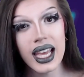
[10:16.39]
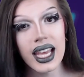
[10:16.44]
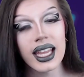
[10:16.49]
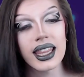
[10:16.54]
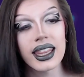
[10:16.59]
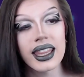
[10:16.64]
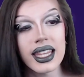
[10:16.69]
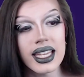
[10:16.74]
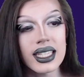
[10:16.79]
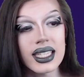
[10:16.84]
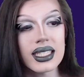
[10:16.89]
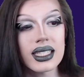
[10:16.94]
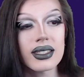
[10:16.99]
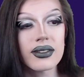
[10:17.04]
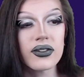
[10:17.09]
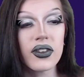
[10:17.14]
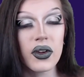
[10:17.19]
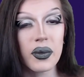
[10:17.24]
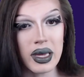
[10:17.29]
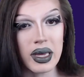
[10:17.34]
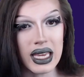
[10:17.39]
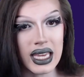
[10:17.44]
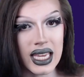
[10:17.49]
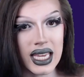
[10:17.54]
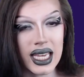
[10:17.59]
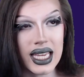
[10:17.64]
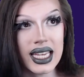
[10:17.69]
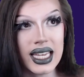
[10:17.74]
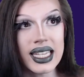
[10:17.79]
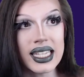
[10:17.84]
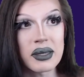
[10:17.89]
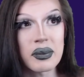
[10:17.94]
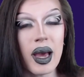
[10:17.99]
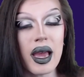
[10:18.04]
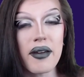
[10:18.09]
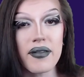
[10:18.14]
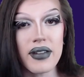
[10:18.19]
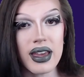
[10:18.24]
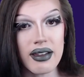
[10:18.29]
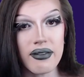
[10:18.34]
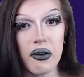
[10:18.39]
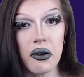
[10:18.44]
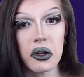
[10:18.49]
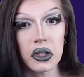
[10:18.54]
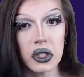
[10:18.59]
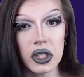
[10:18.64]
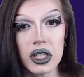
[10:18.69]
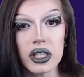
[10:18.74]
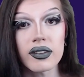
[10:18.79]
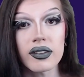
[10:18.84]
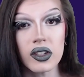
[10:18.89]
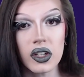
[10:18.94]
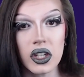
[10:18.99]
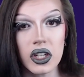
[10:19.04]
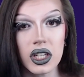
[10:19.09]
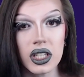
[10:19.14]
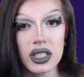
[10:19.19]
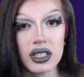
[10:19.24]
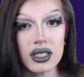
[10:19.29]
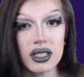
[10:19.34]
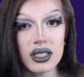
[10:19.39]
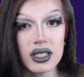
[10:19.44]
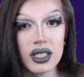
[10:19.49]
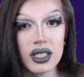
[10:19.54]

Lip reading: This, for me, is my favorite look of hers